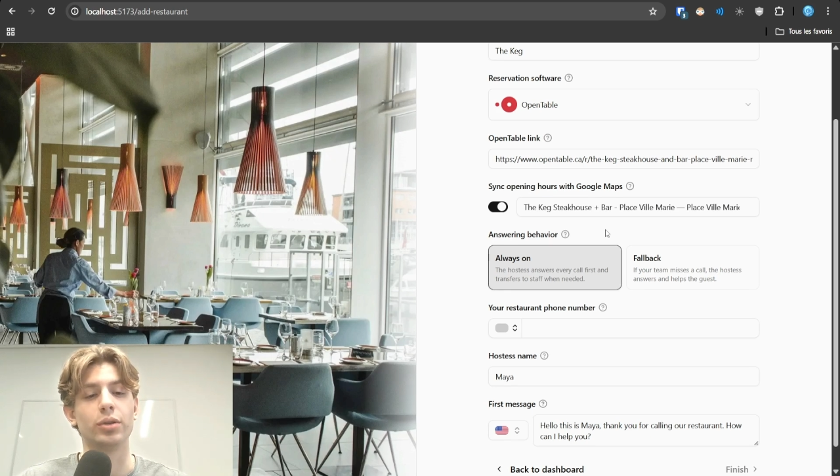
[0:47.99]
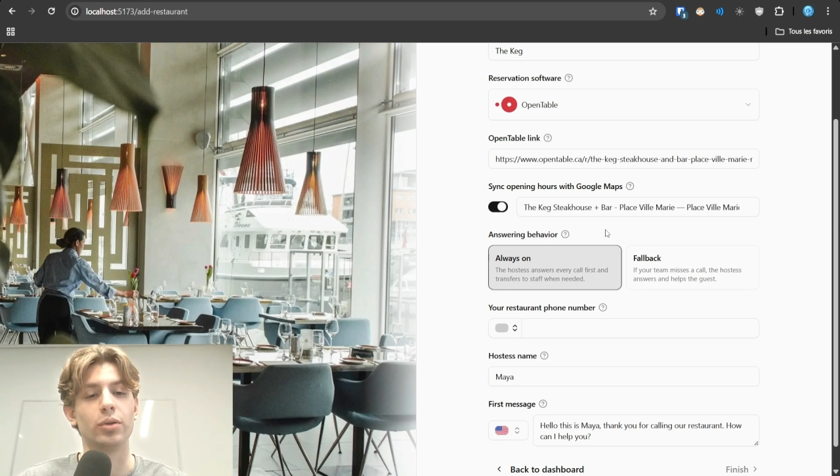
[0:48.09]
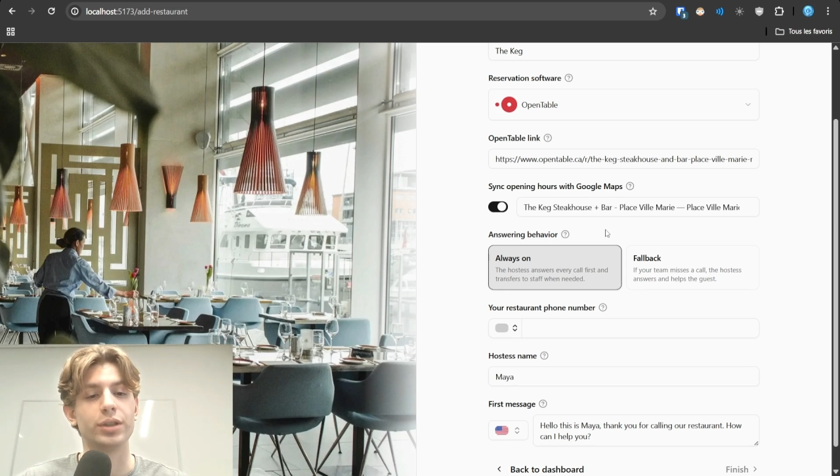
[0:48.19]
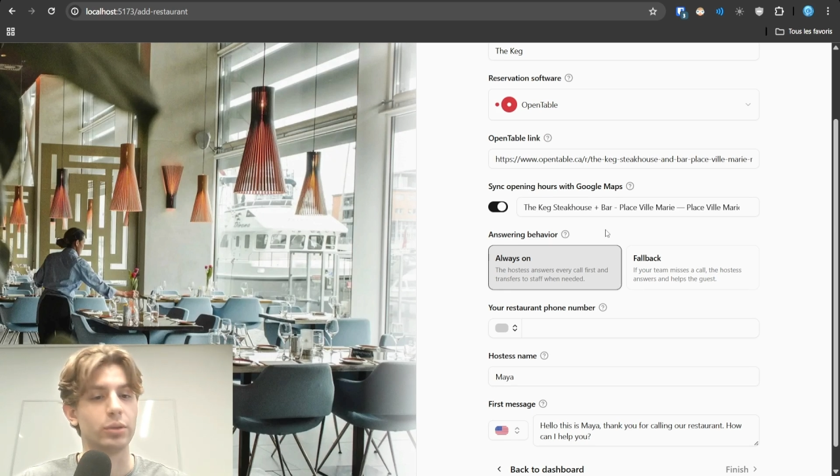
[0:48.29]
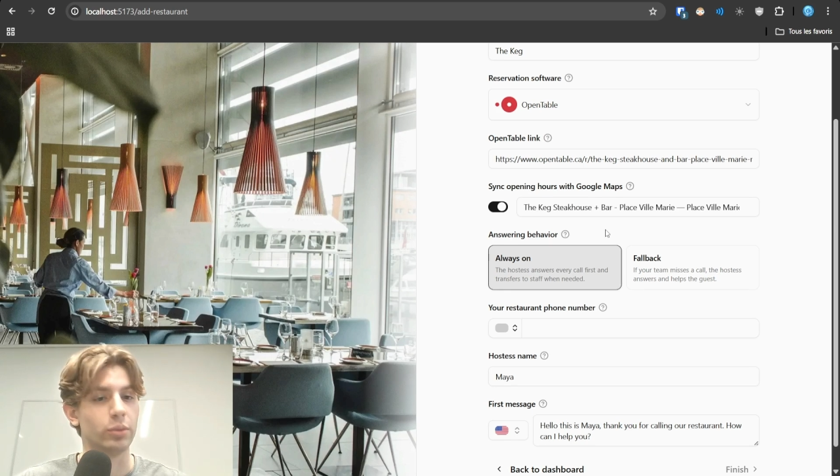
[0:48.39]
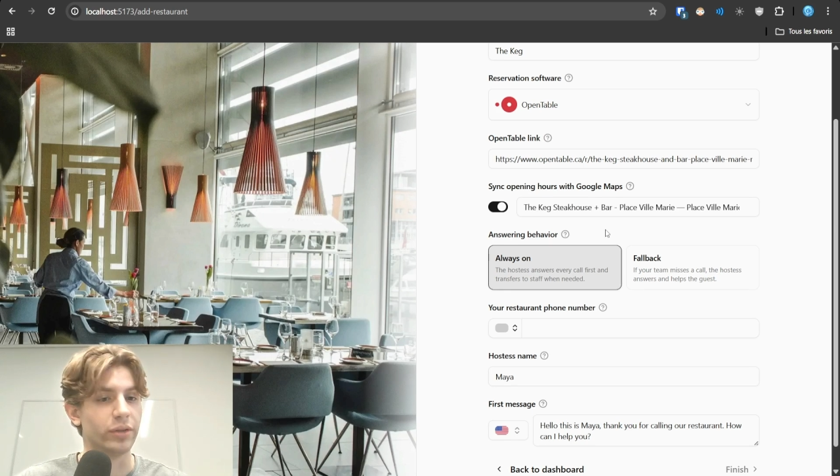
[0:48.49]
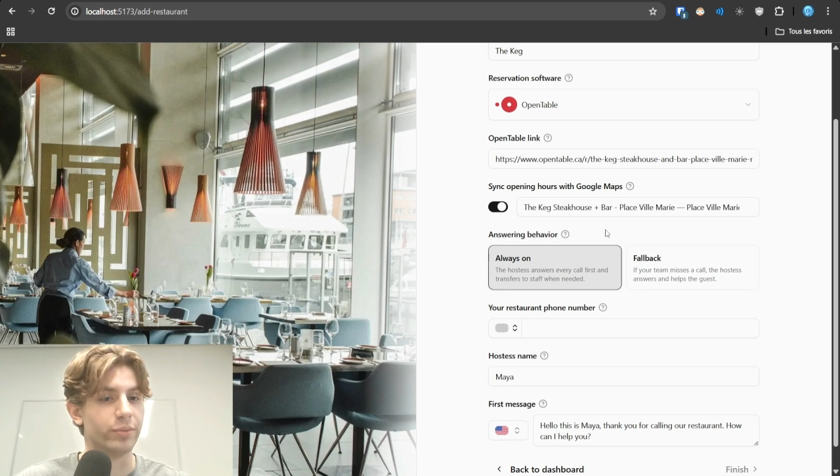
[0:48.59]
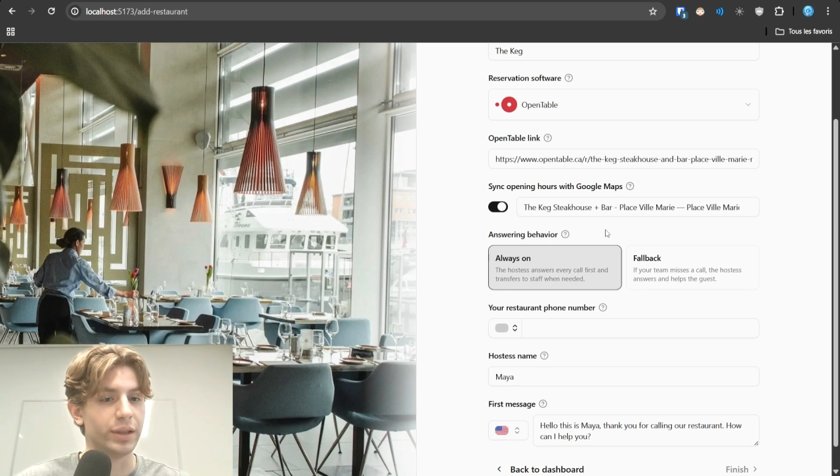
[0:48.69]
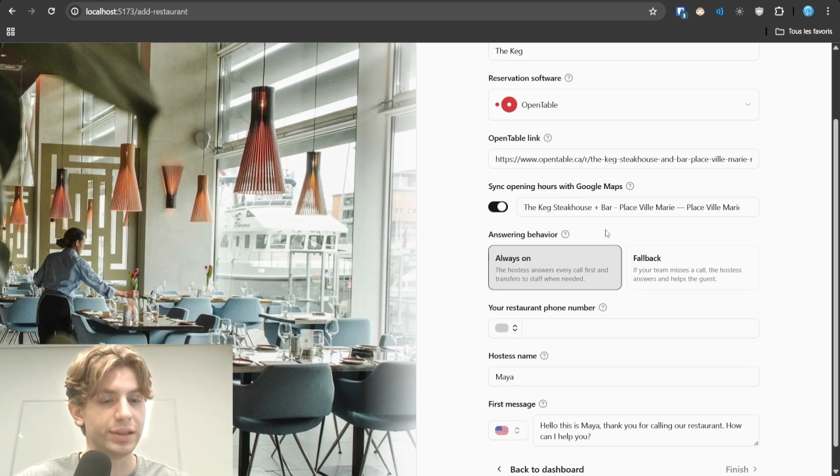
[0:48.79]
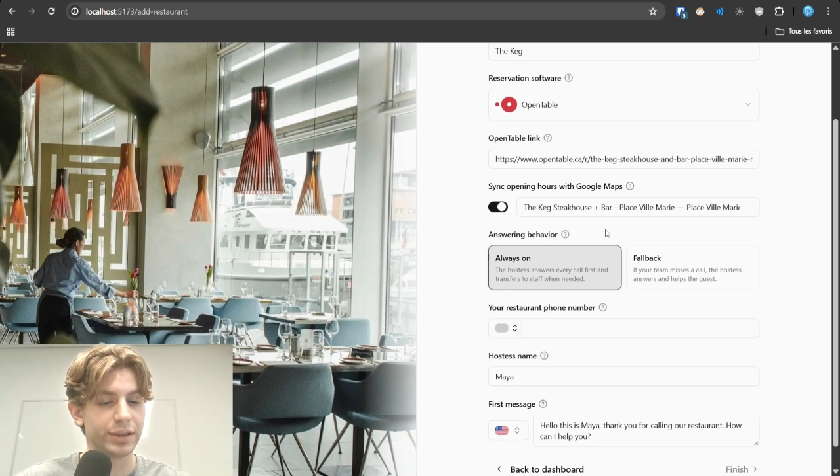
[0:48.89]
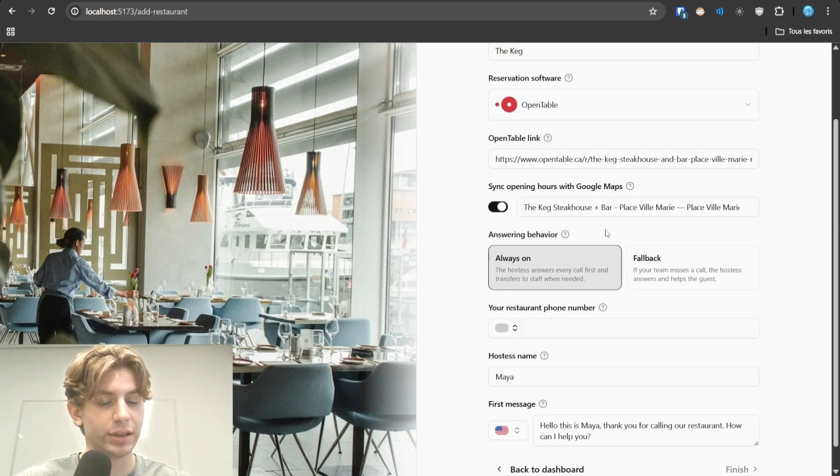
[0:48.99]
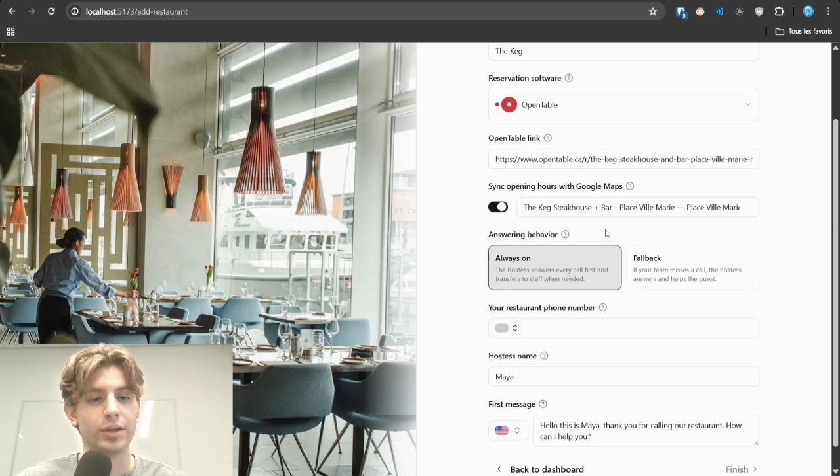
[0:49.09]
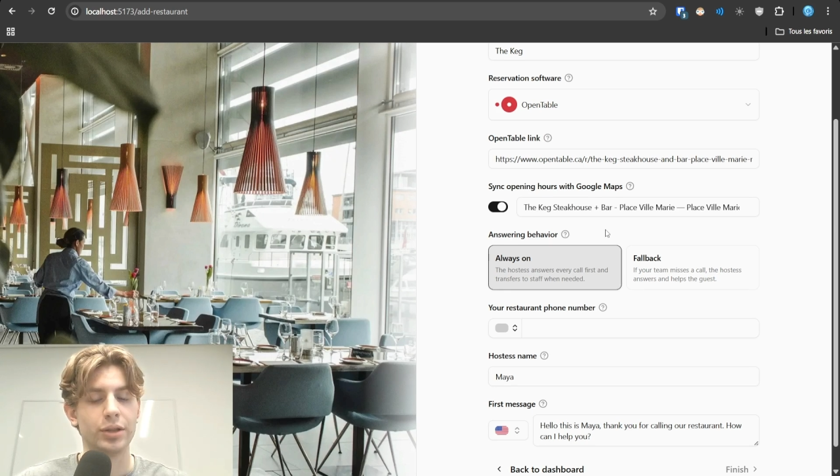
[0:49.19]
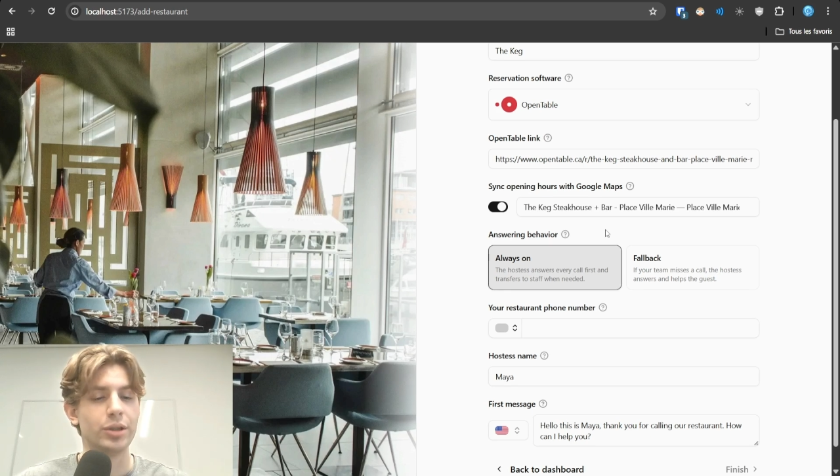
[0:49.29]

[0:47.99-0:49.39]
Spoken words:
calls that you would have missed.